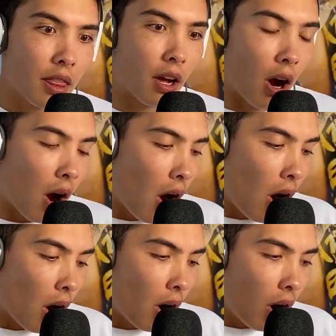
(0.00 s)
The
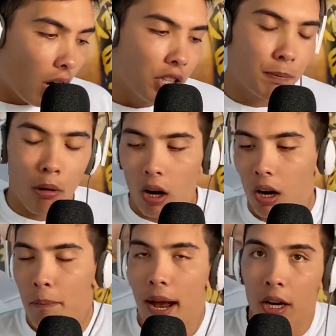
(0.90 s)
hardest
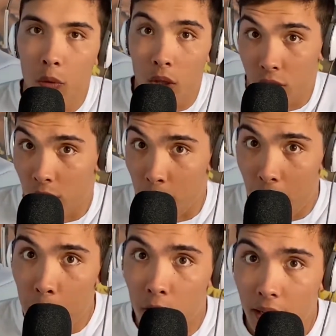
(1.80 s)
part about it was
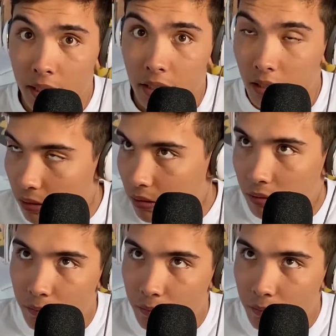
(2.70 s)
remembering to